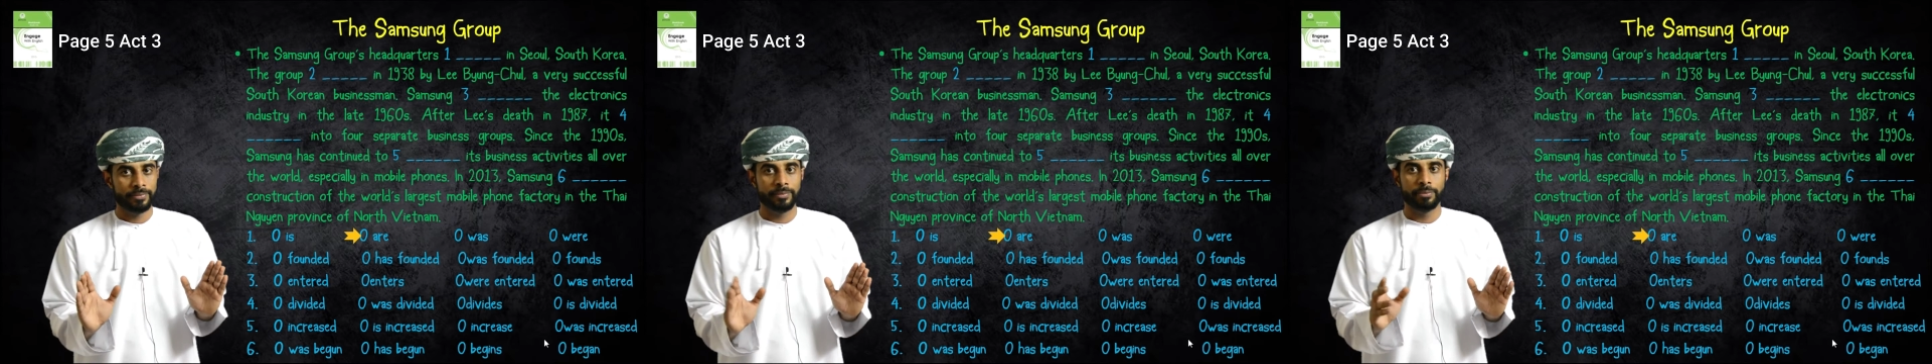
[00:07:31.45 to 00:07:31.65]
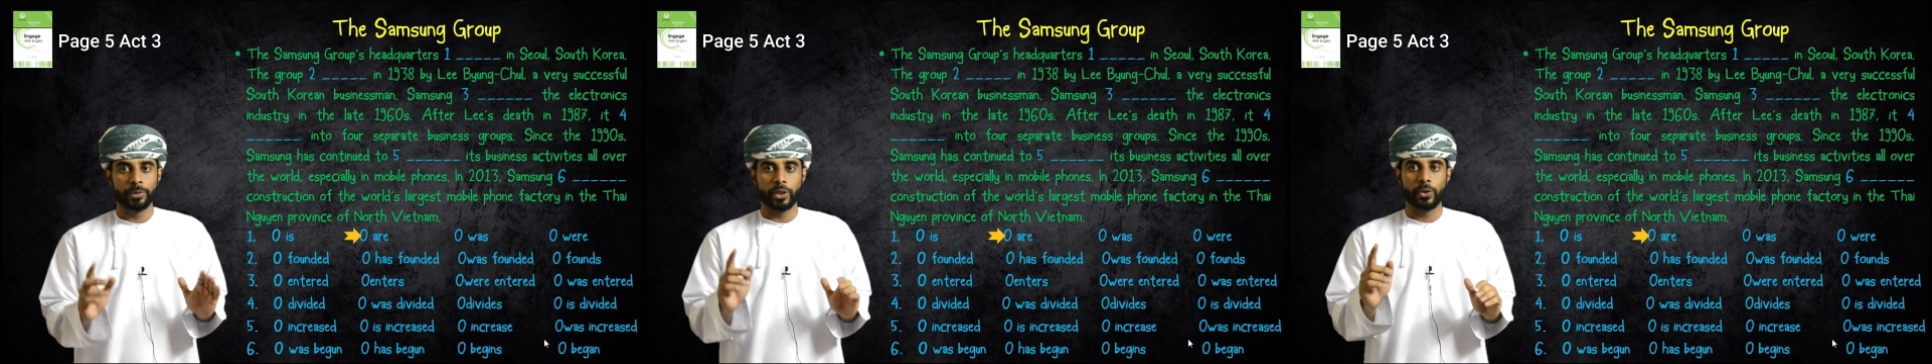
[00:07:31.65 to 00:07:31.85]

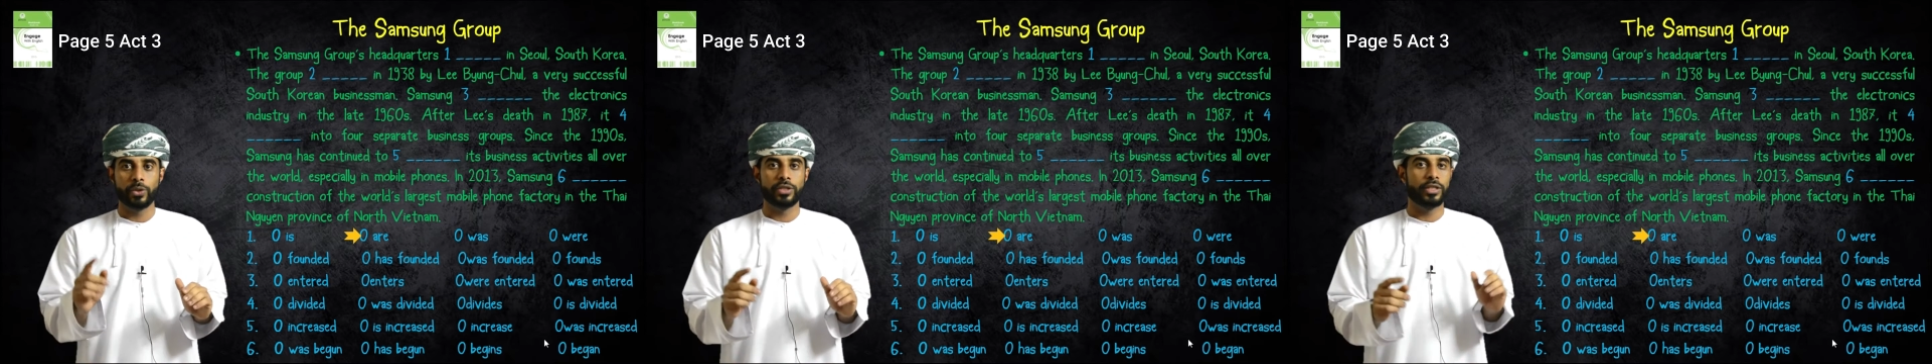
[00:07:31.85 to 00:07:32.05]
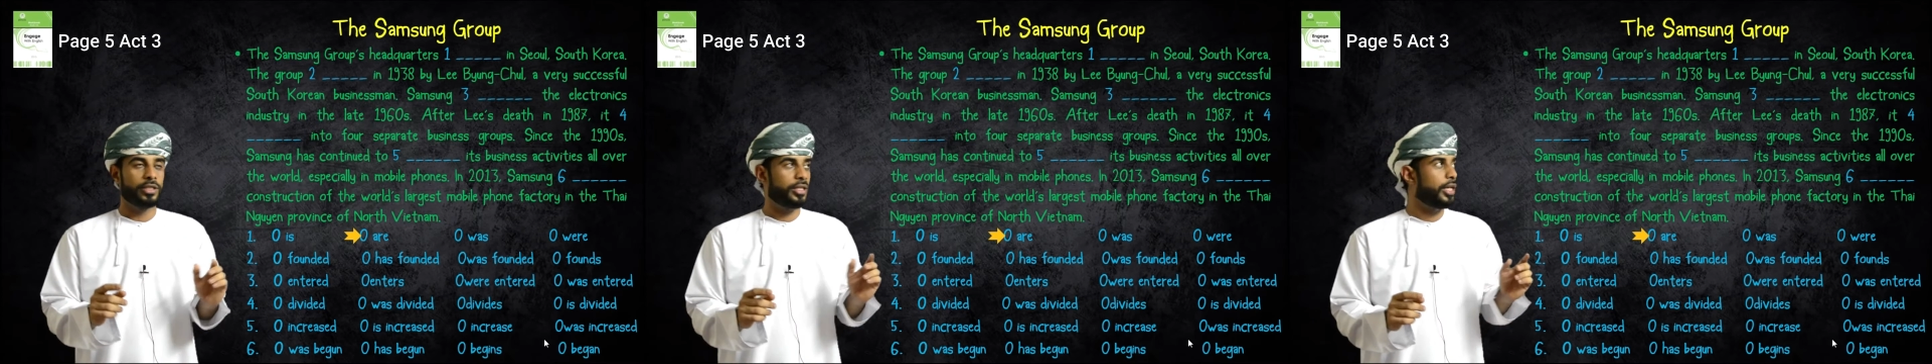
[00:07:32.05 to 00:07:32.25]

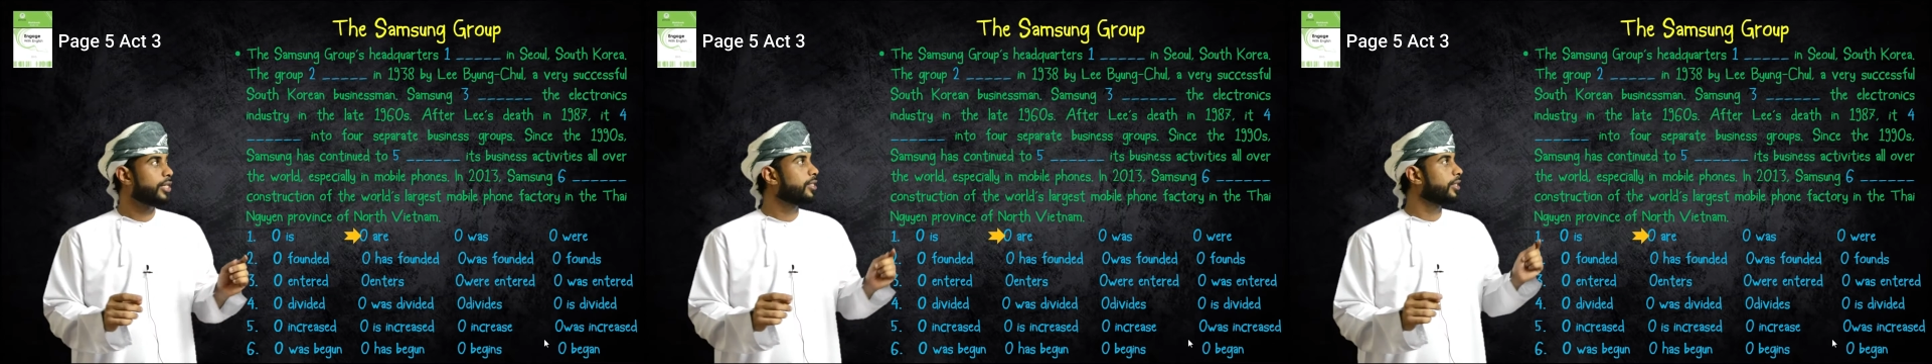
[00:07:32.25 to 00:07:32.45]
because it says